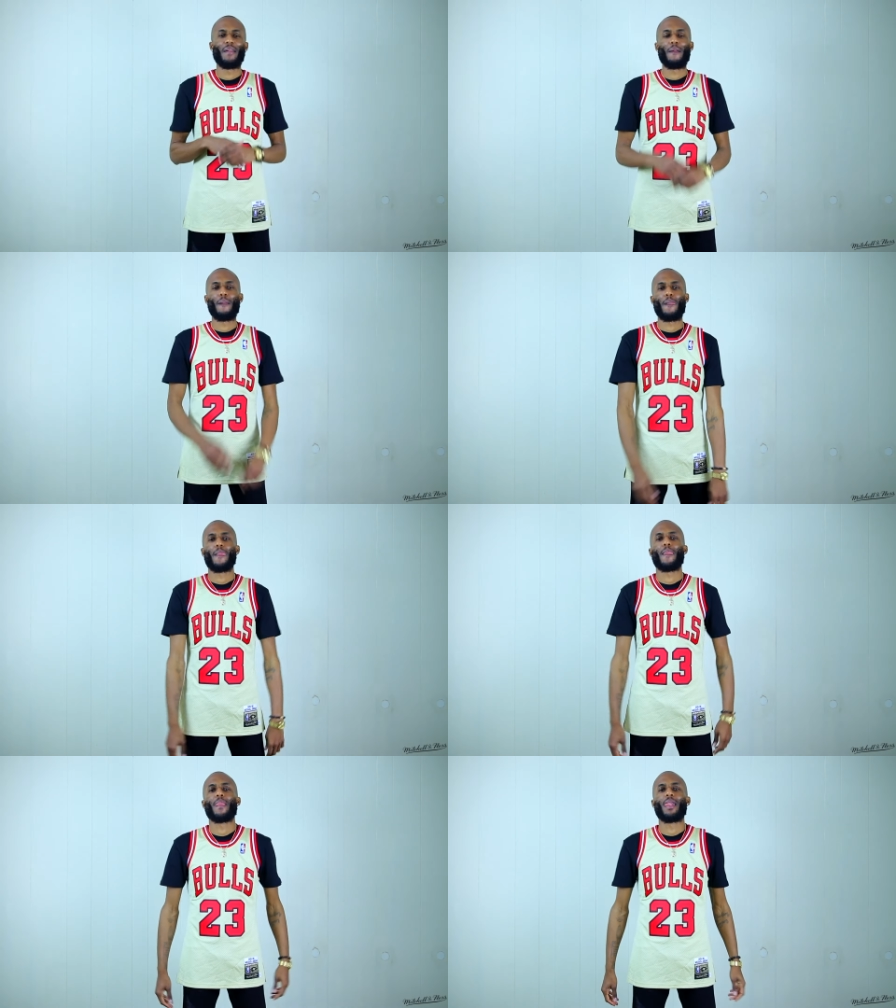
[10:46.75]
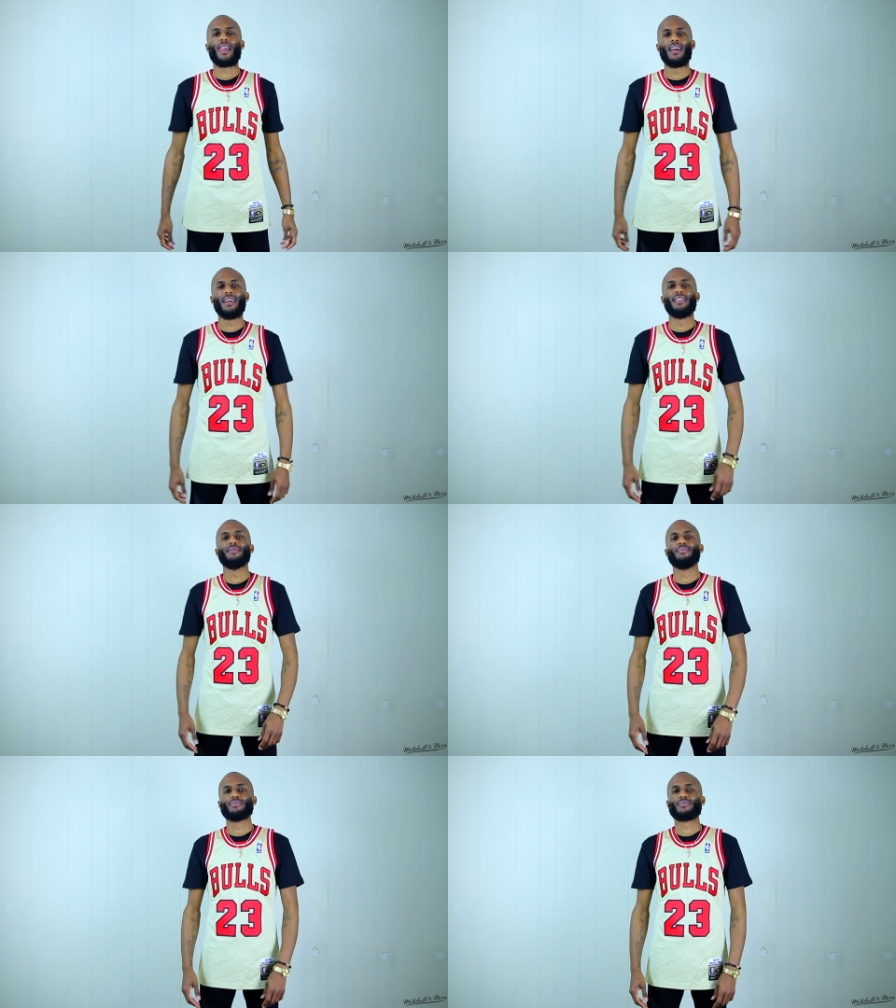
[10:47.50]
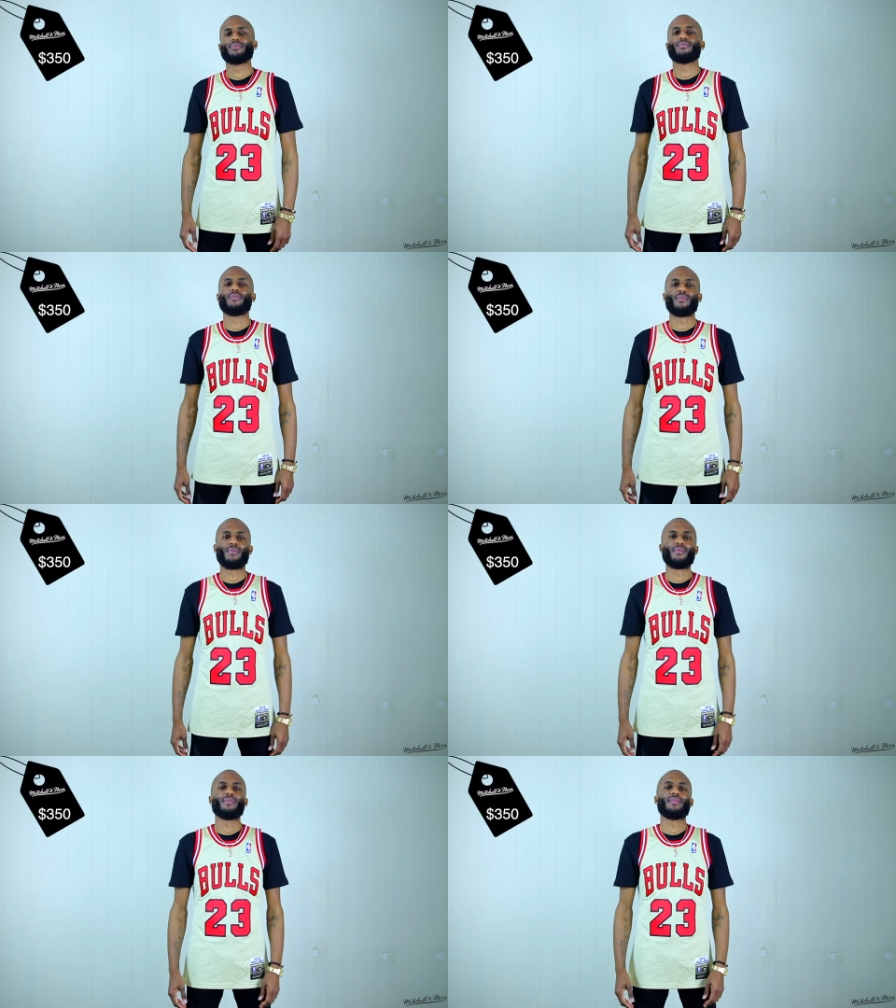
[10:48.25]
This jersey will run you
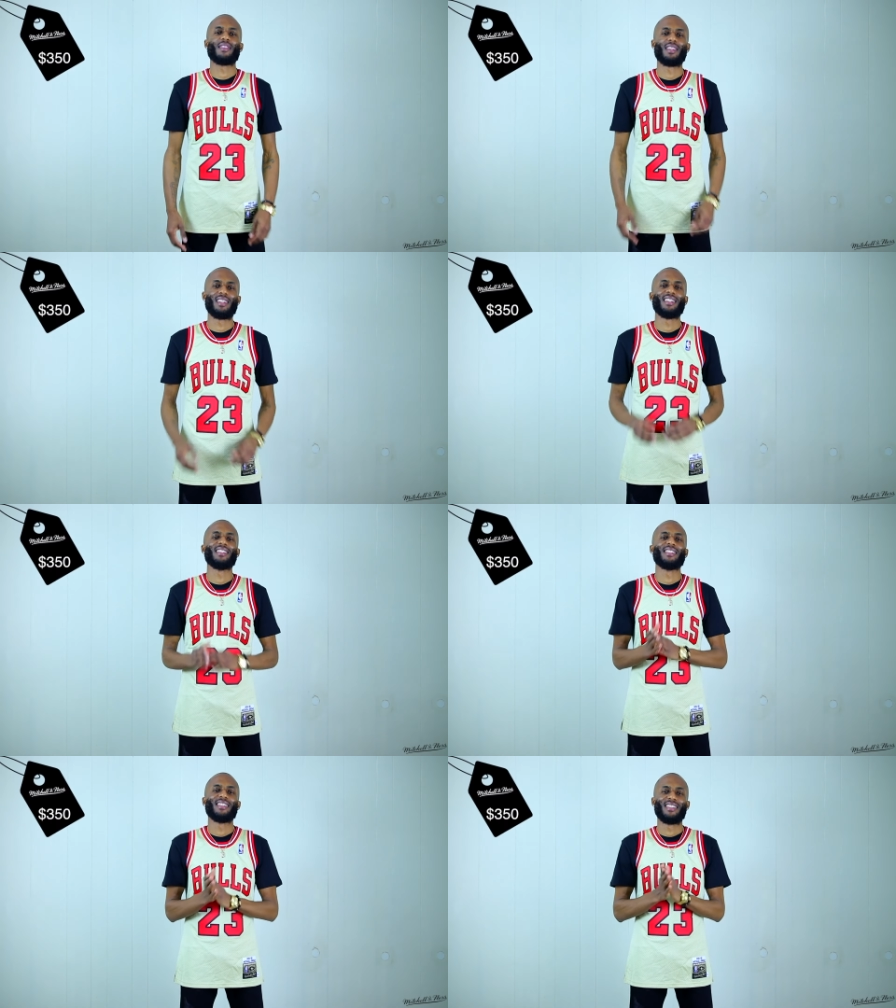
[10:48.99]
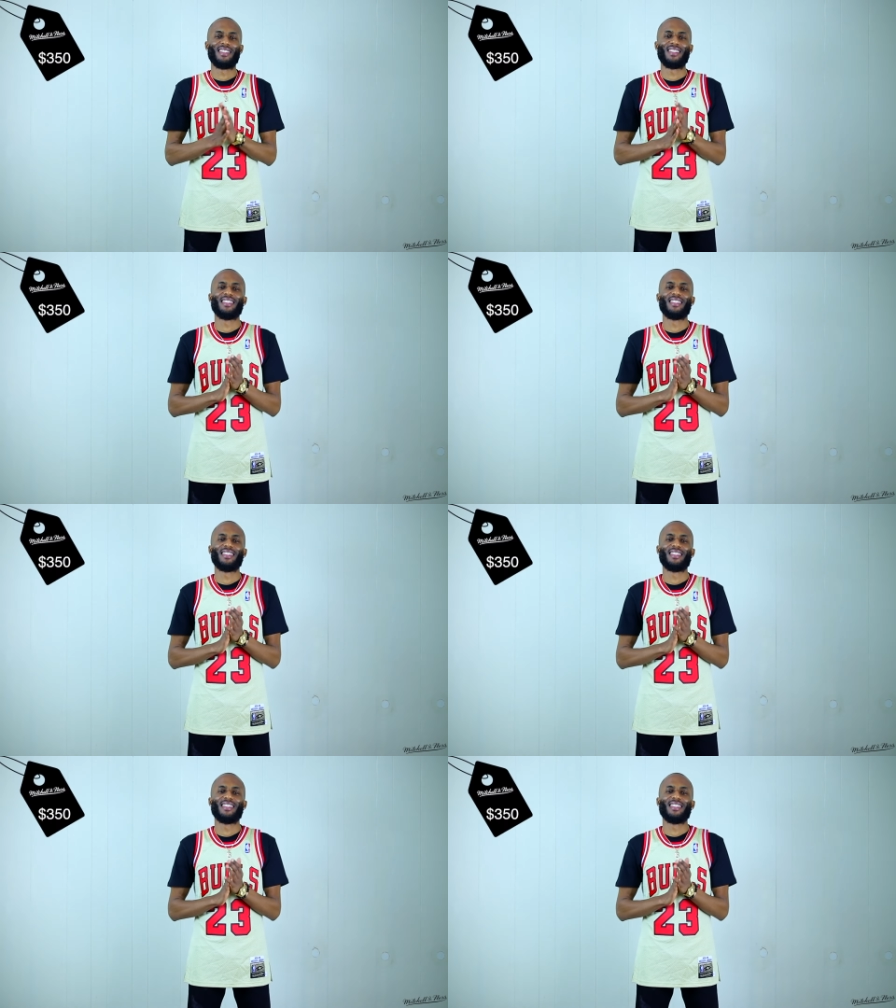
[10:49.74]
$350,